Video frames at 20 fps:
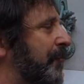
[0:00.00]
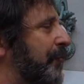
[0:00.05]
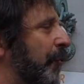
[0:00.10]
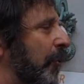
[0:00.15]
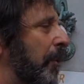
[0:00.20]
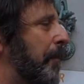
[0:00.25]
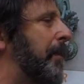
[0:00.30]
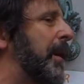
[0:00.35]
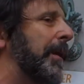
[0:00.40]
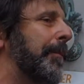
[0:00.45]
for
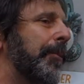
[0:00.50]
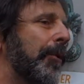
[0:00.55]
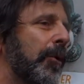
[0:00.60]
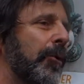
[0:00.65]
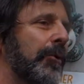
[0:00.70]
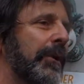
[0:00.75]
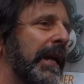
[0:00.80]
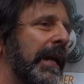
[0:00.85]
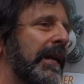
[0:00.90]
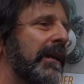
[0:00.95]
the people who
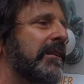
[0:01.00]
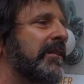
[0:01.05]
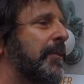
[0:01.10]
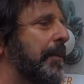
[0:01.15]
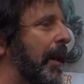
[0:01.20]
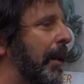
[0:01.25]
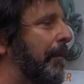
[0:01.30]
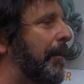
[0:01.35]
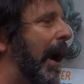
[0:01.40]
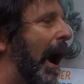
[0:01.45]
needed to be
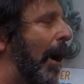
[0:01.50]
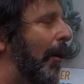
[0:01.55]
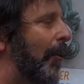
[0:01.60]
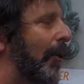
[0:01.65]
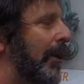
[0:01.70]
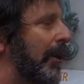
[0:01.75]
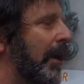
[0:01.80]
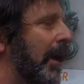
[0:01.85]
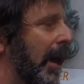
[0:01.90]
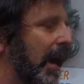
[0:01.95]
empowered.
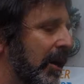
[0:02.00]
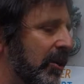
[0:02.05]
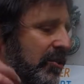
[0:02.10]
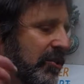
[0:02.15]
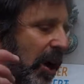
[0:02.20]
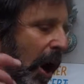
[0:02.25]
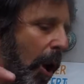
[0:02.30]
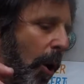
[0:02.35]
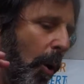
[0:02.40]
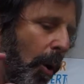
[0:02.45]

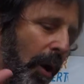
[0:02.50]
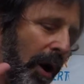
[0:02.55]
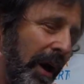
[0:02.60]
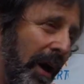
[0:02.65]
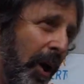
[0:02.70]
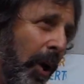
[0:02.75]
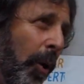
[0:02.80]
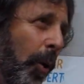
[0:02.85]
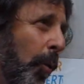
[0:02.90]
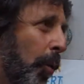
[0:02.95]
So
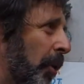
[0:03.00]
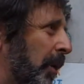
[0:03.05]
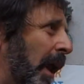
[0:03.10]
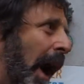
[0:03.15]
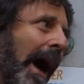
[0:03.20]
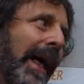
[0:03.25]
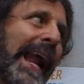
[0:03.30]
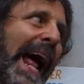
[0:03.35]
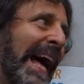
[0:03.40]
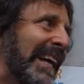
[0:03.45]
we're
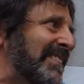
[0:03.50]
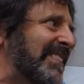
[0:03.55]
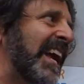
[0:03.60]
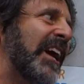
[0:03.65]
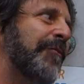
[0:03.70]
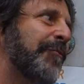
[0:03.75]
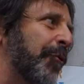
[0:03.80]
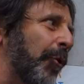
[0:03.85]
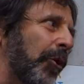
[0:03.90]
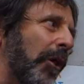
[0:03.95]
not asking
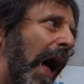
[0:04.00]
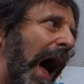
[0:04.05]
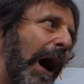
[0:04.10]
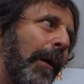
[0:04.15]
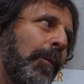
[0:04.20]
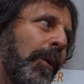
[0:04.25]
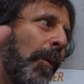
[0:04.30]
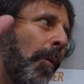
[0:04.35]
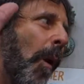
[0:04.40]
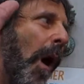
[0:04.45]
for a lot.
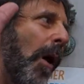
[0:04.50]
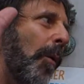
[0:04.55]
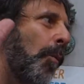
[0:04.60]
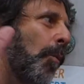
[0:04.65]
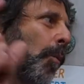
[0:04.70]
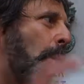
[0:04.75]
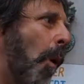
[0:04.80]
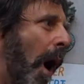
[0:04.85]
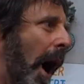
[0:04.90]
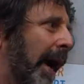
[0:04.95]
We want
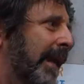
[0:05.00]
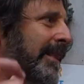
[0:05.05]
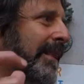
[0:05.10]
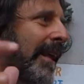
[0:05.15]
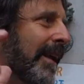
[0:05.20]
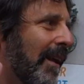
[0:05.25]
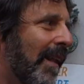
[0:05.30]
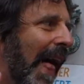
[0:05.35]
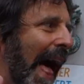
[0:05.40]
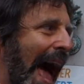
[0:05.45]
one
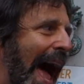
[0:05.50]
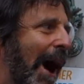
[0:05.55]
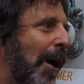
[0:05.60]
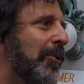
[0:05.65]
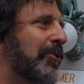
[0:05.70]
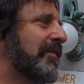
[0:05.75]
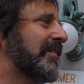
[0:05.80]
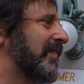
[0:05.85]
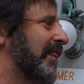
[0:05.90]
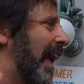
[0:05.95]
little
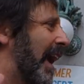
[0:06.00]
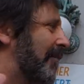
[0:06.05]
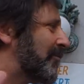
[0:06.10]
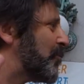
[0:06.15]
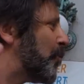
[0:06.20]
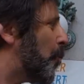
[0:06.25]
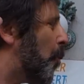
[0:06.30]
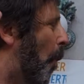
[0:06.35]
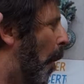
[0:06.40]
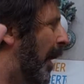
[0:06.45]
house left,
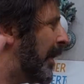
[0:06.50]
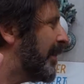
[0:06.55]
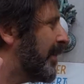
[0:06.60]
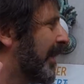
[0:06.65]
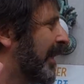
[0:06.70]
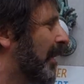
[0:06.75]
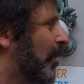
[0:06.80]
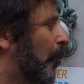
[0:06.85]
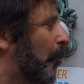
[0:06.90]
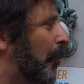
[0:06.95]
one
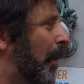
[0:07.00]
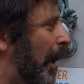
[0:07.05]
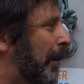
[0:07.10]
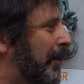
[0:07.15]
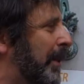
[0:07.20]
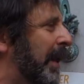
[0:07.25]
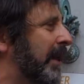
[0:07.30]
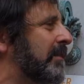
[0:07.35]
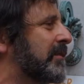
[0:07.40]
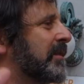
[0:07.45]
little
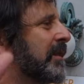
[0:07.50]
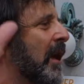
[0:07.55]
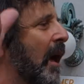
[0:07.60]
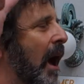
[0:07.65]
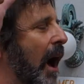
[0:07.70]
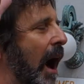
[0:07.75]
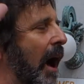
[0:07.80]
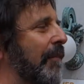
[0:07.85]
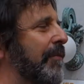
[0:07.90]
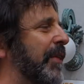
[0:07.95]
remnant
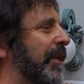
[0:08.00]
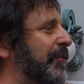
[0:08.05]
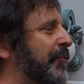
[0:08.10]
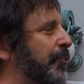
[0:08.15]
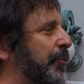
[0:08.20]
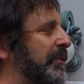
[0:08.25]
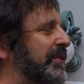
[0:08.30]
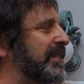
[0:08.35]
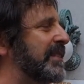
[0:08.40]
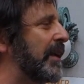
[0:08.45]
of this
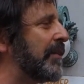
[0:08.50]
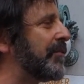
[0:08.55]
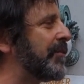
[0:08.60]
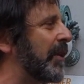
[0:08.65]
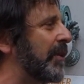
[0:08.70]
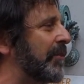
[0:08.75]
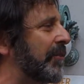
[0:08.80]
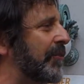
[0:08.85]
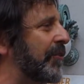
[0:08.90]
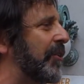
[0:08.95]

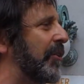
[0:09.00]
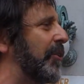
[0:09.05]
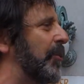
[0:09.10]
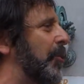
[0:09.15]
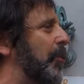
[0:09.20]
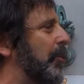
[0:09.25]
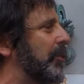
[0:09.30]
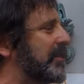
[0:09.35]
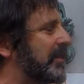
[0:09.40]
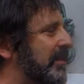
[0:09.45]
resistance
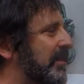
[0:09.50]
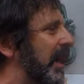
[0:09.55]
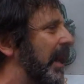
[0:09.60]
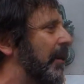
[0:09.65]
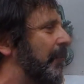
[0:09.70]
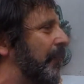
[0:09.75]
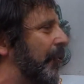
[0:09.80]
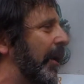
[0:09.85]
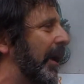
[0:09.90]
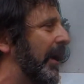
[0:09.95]
to
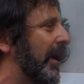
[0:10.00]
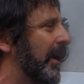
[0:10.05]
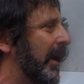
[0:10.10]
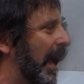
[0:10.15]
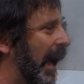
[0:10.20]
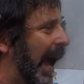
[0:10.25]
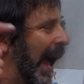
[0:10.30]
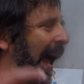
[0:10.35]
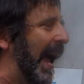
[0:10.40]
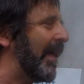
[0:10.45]
slavery.
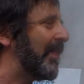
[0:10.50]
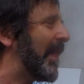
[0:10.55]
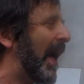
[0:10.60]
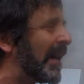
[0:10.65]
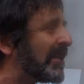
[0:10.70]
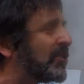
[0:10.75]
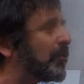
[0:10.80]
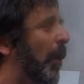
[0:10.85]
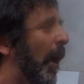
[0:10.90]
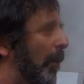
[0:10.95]
And
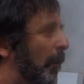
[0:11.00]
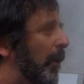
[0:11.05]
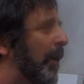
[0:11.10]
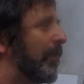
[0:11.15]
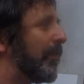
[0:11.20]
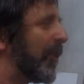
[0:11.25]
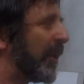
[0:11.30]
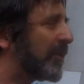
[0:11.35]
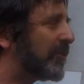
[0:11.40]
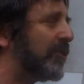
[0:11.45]
that's why we
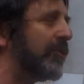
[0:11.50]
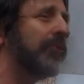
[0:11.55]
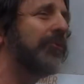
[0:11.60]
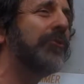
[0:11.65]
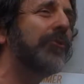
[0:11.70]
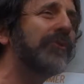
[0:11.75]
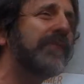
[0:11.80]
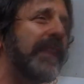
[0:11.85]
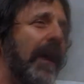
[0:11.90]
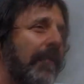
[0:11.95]
think
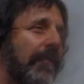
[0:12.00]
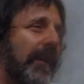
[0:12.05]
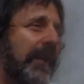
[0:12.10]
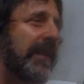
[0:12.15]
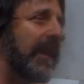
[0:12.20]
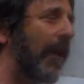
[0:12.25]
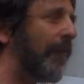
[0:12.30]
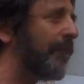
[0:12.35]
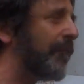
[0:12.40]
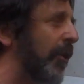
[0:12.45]
227
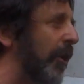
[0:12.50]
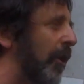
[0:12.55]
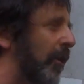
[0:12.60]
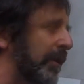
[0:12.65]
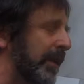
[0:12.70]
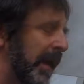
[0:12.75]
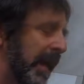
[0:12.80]
Duffield